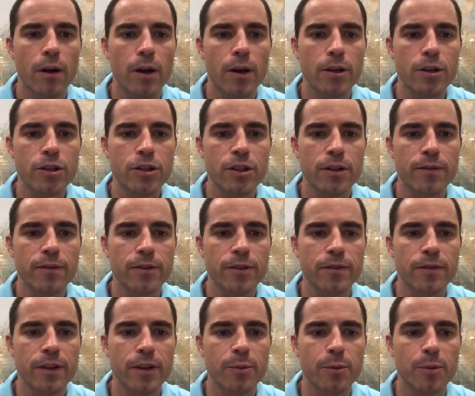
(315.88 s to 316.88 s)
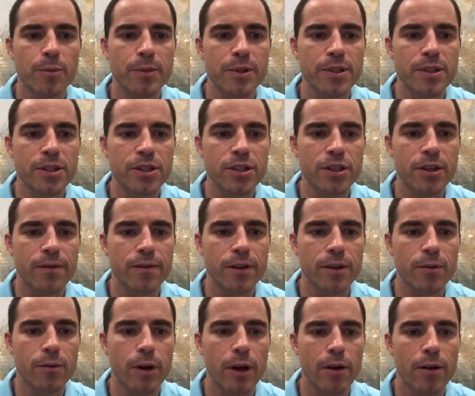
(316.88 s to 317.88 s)
Unshuffle the variable, busy
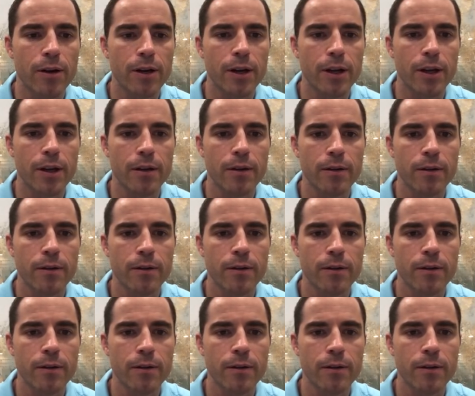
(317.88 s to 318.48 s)
shuffling. How can I?